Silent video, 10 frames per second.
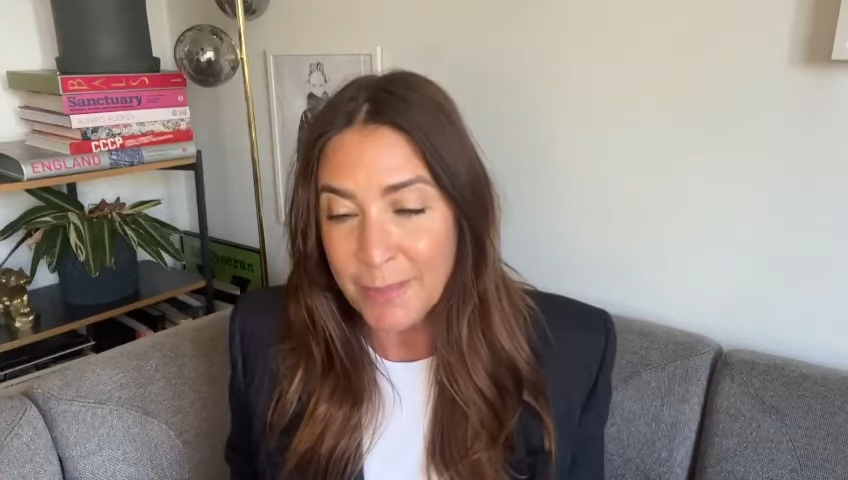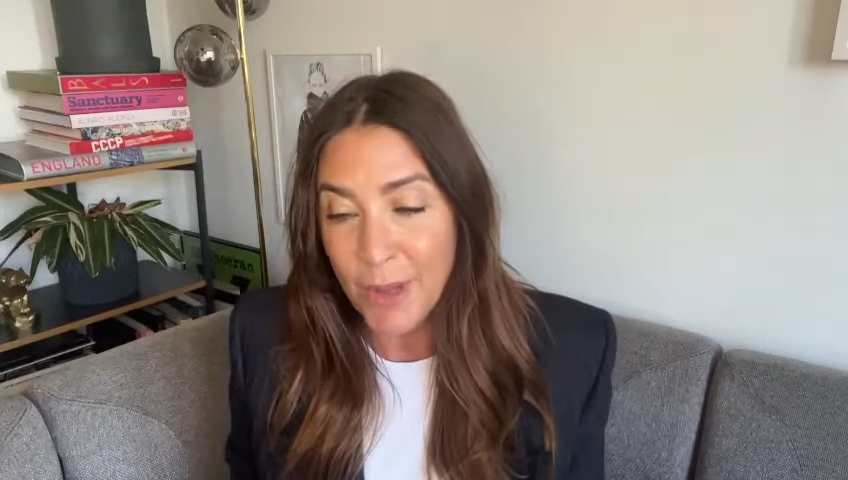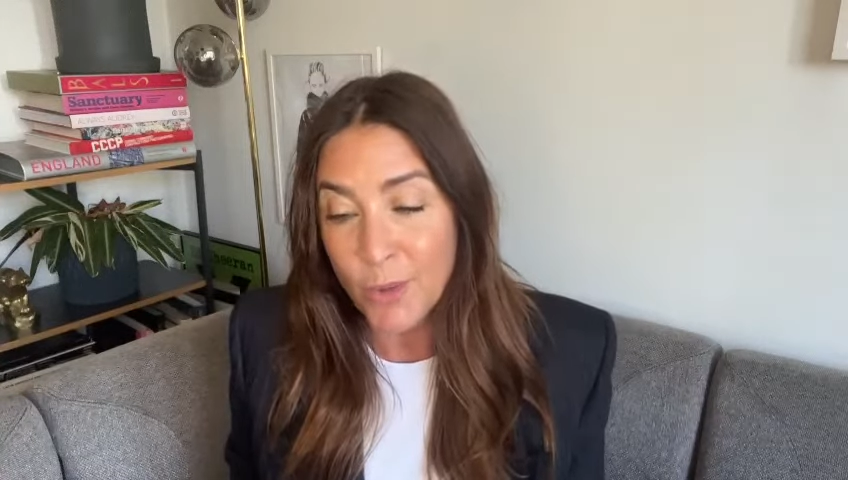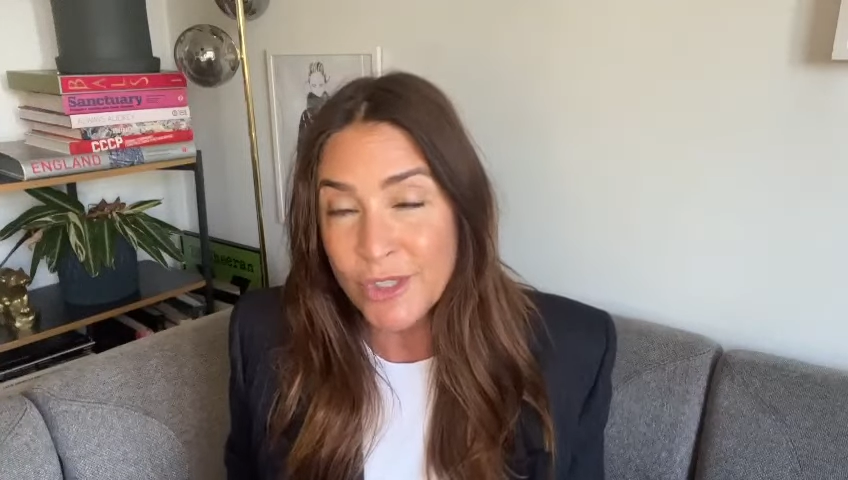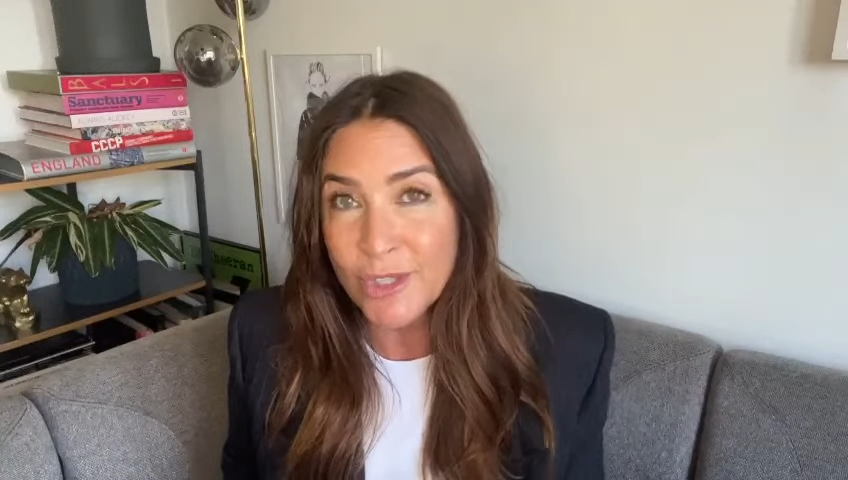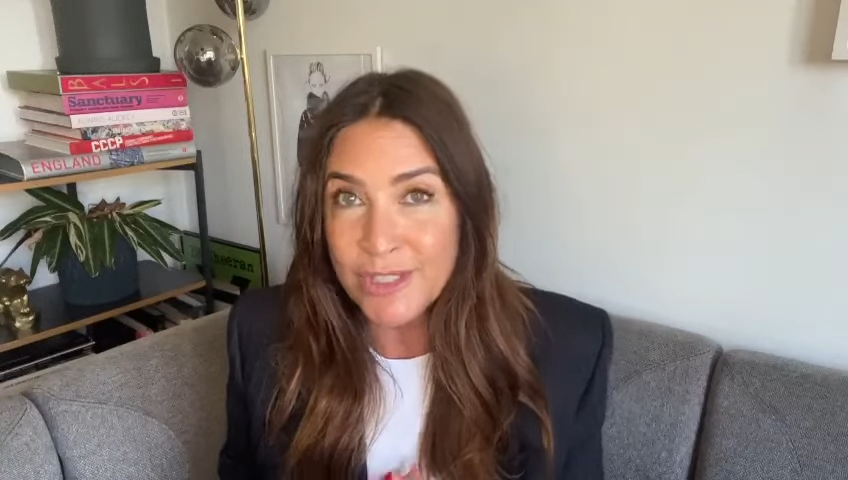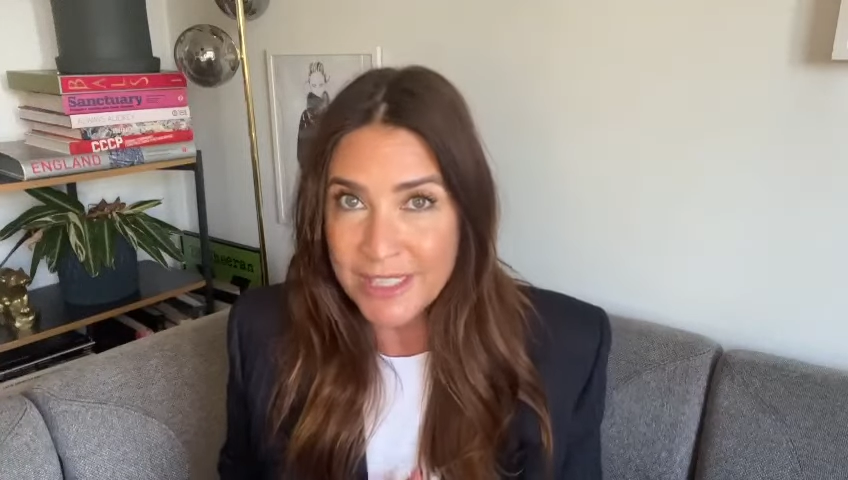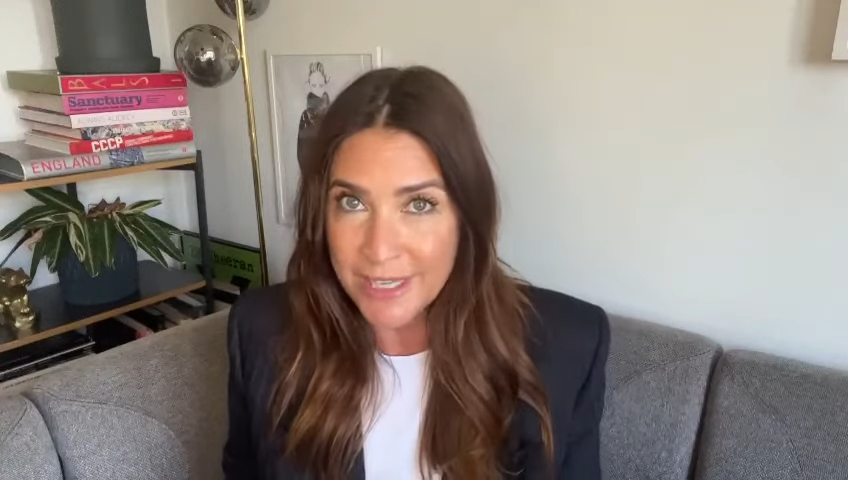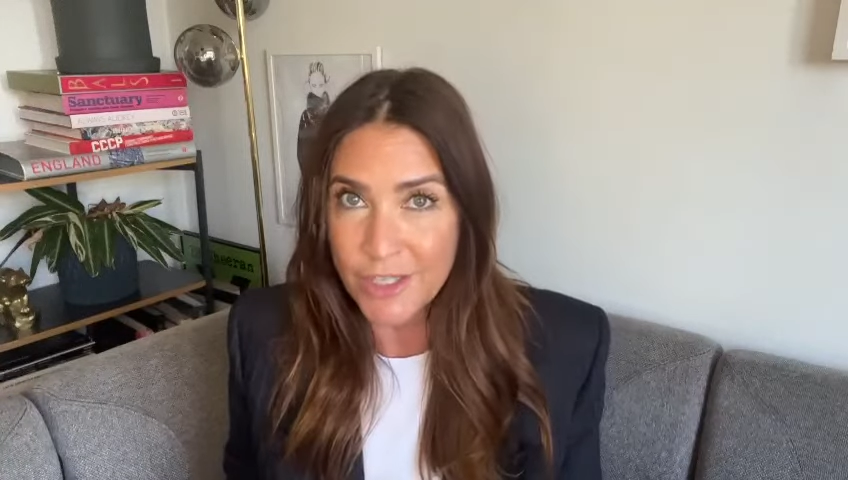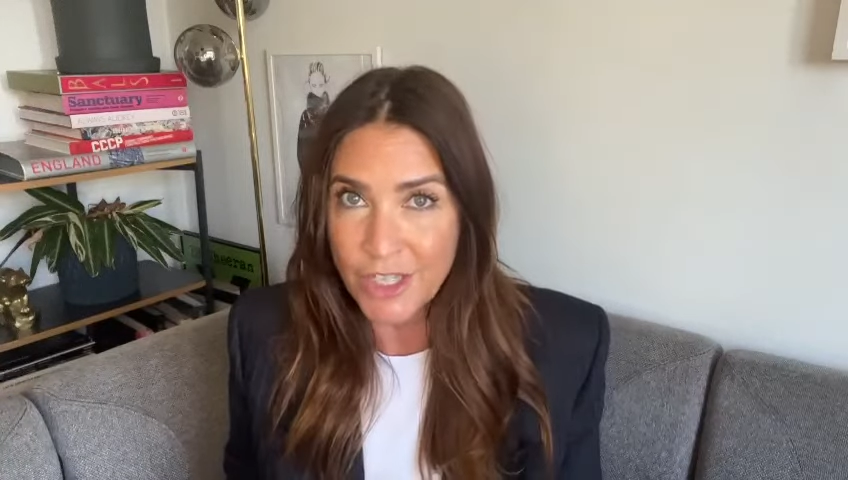but also
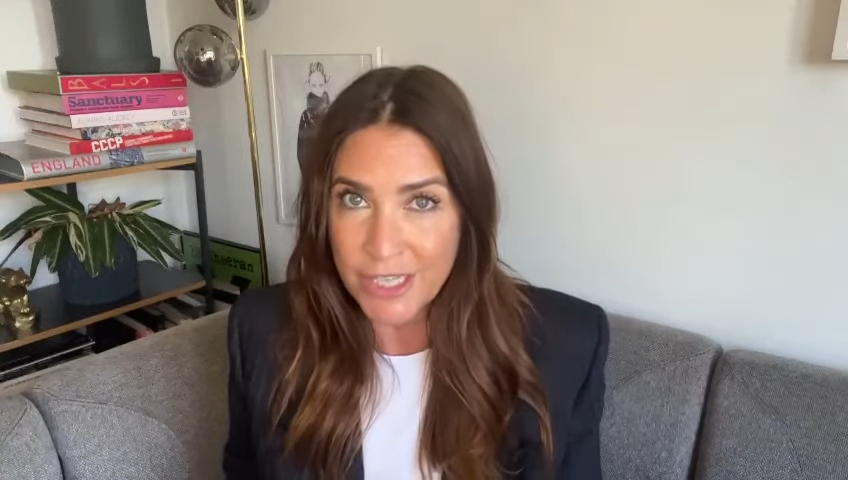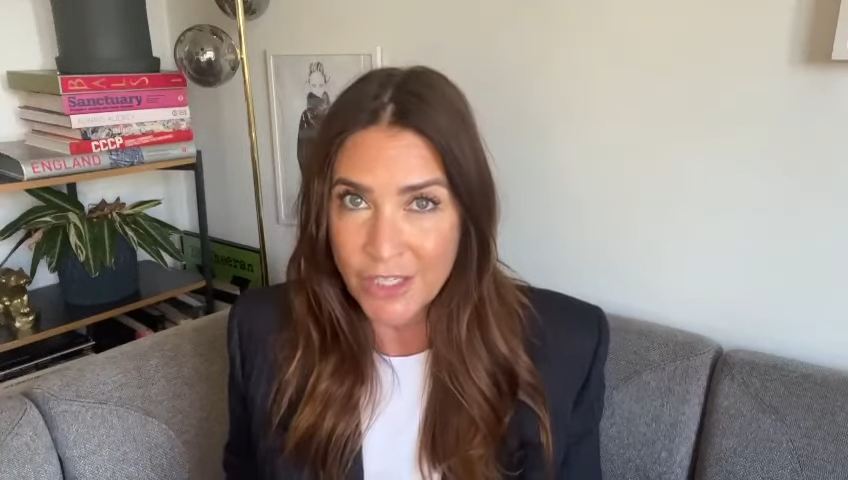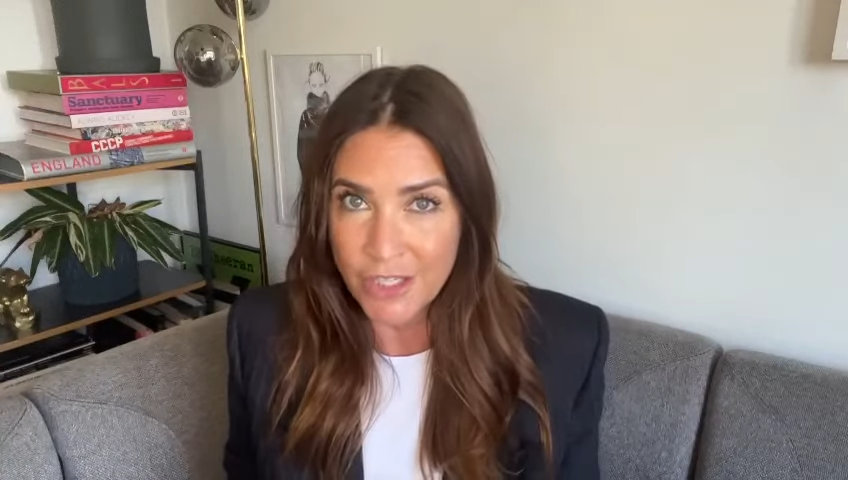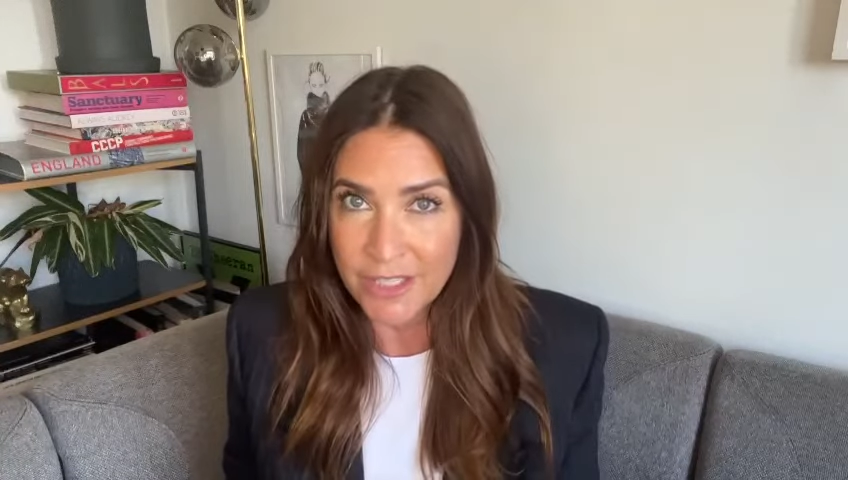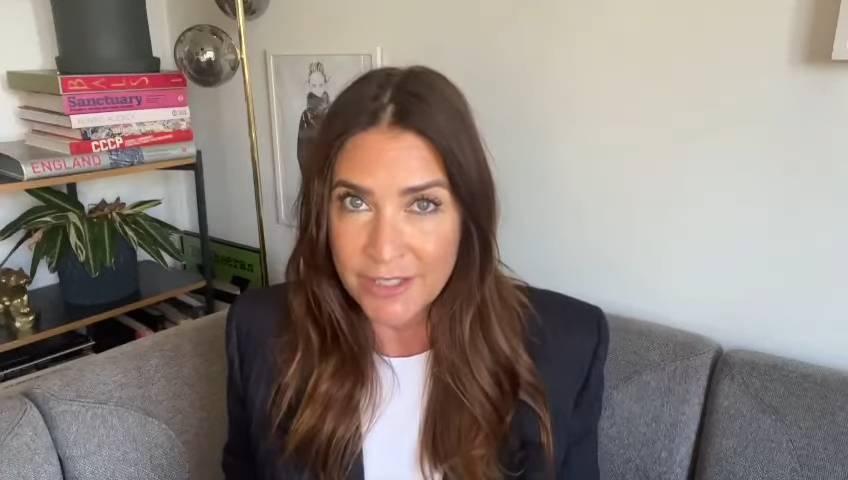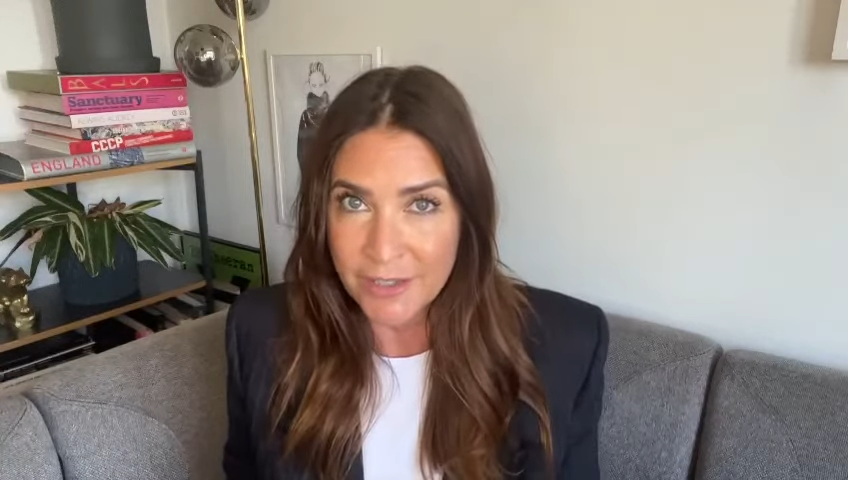skin changes.